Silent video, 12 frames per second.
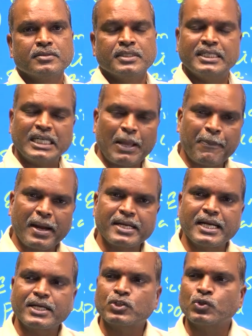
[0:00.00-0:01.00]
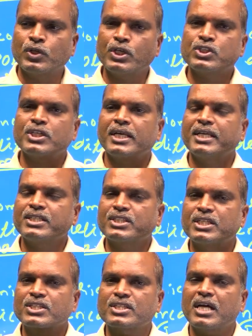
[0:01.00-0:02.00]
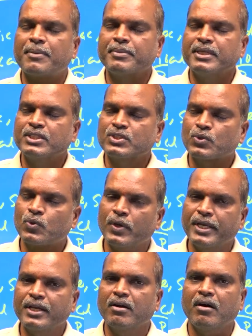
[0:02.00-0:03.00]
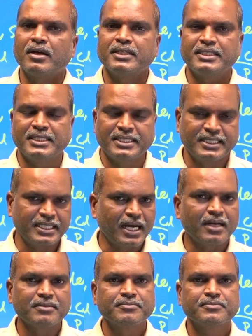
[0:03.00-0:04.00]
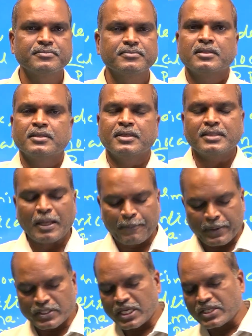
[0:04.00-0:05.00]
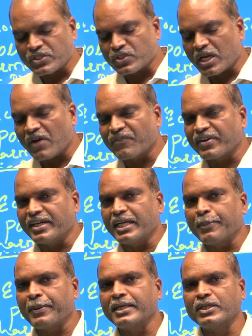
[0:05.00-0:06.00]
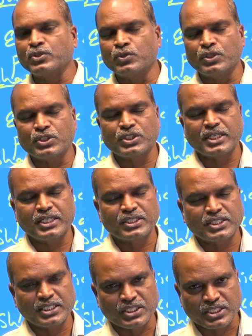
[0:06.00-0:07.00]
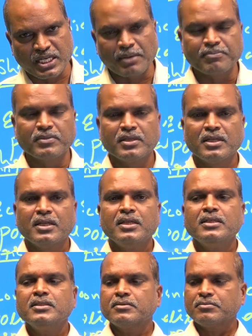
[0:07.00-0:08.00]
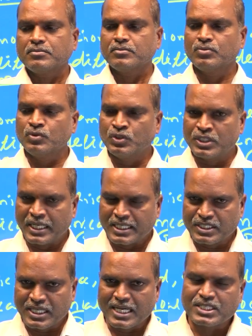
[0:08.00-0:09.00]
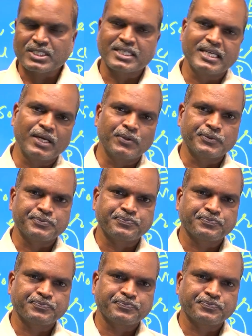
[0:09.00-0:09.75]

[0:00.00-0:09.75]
Independent judiciary system is going on in India. In the presence of independent judiciary system, judges give